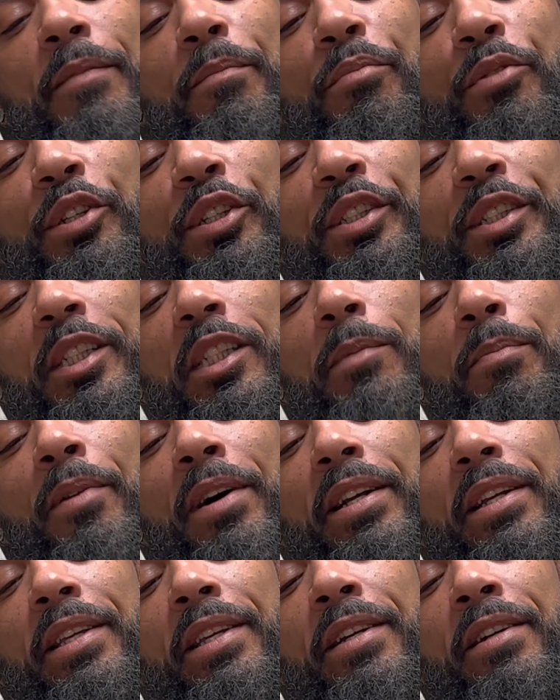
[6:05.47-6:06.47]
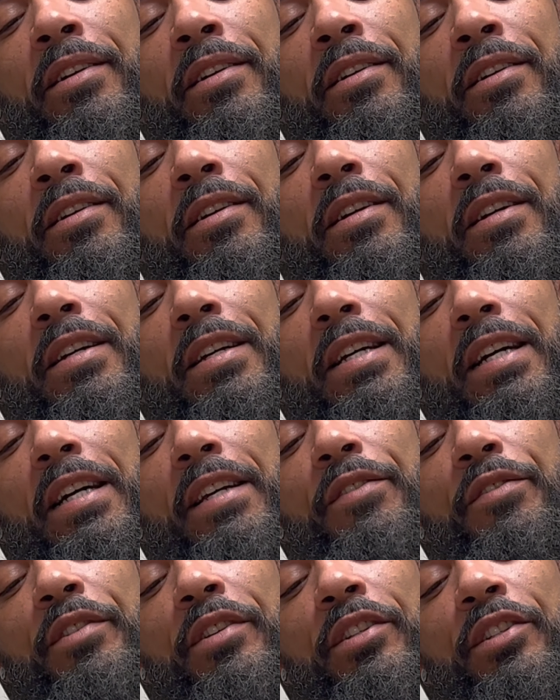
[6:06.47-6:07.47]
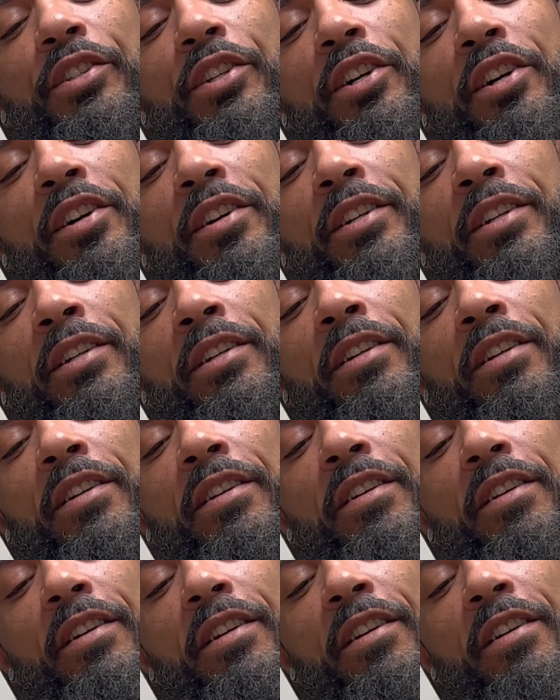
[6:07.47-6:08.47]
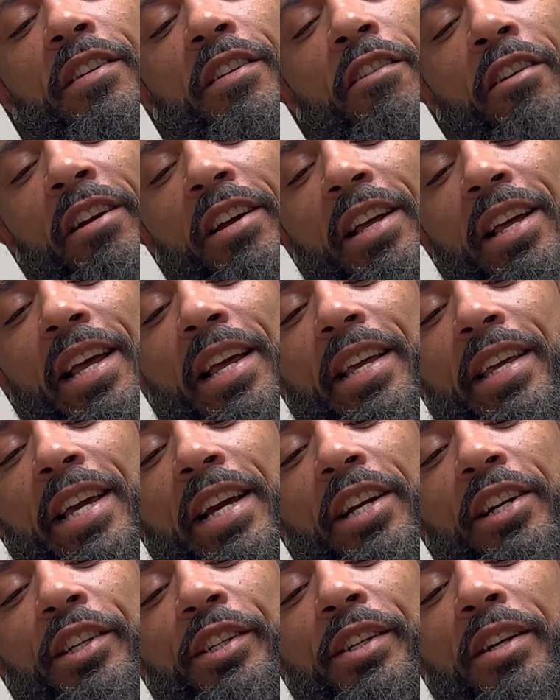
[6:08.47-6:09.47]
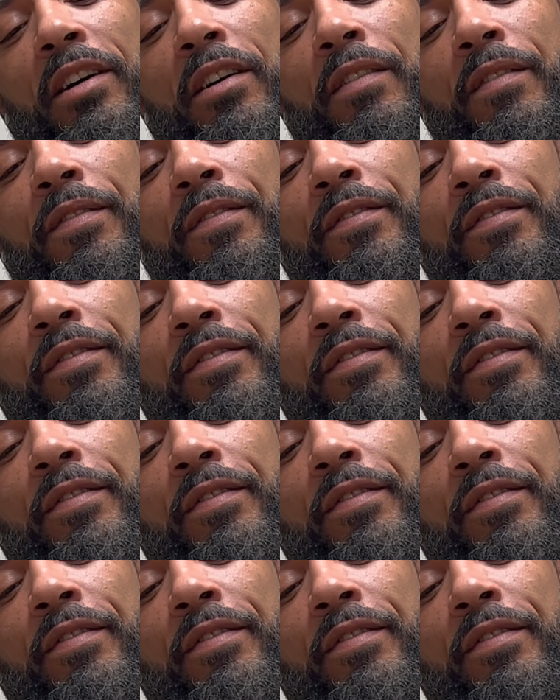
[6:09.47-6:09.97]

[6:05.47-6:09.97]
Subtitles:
push this button here, and you can turn and get yourself